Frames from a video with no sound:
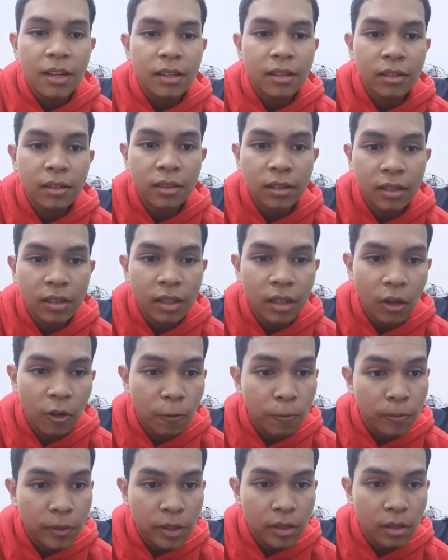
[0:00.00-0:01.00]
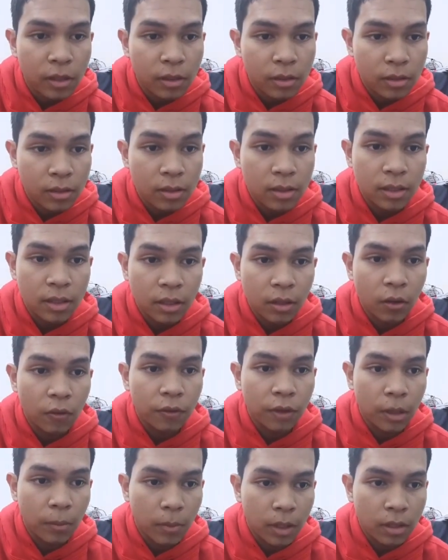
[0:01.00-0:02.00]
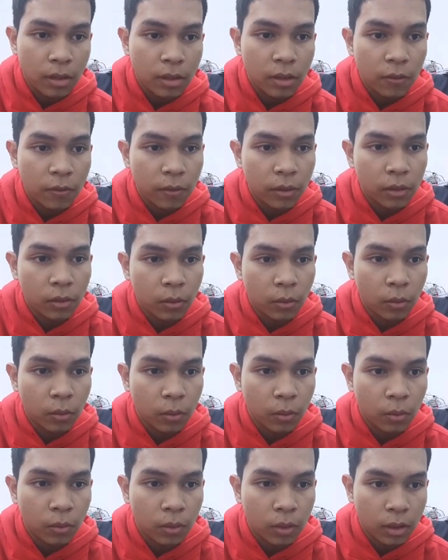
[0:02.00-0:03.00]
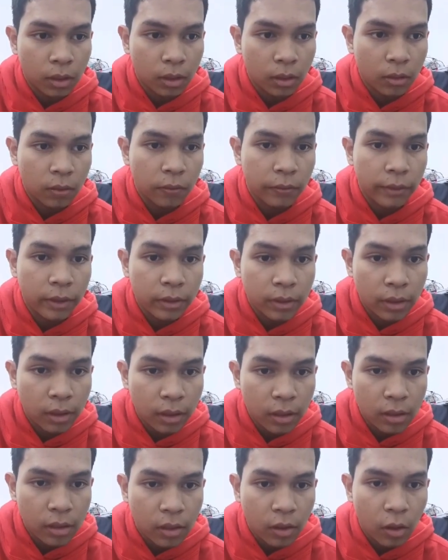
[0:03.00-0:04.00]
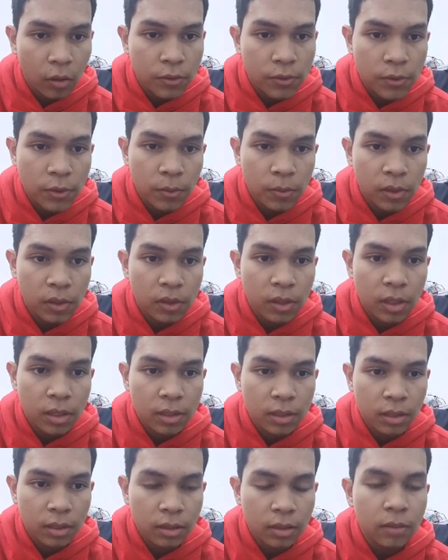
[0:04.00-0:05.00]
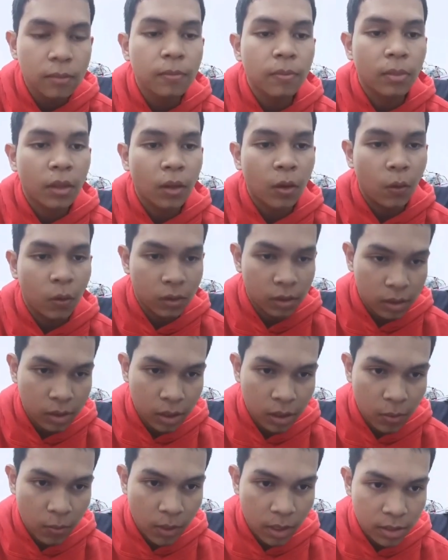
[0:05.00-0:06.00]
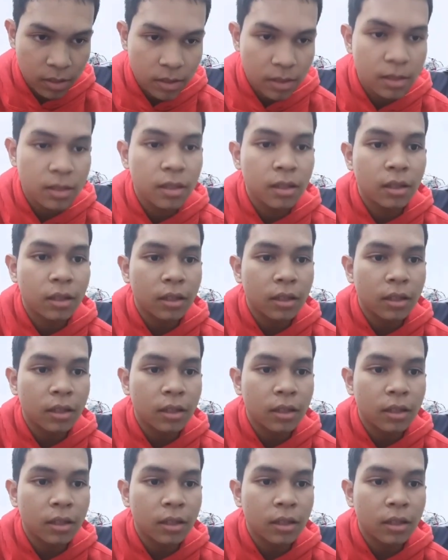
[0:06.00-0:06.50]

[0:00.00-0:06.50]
The degree of price elasticity of demand refers to the varying consumer reaction to demands.